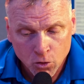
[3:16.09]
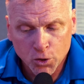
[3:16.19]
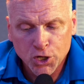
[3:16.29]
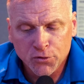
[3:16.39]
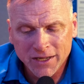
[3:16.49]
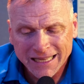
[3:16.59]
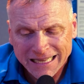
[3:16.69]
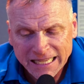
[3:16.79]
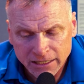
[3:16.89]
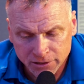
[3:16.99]
or you're a
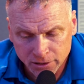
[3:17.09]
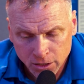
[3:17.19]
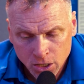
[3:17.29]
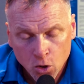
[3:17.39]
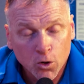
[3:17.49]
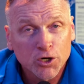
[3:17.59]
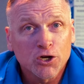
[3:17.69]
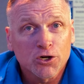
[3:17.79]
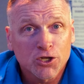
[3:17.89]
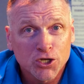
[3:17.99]
leader or
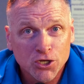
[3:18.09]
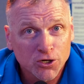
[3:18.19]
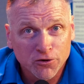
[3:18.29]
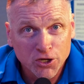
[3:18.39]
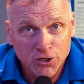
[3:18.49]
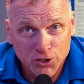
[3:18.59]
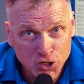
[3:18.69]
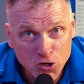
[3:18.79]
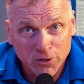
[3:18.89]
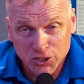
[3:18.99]
your your your
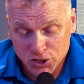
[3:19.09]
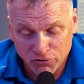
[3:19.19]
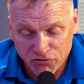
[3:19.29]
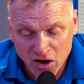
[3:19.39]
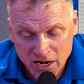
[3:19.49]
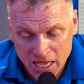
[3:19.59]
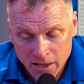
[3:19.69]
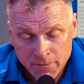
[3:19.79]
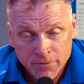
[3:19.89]
humorous, you're funny,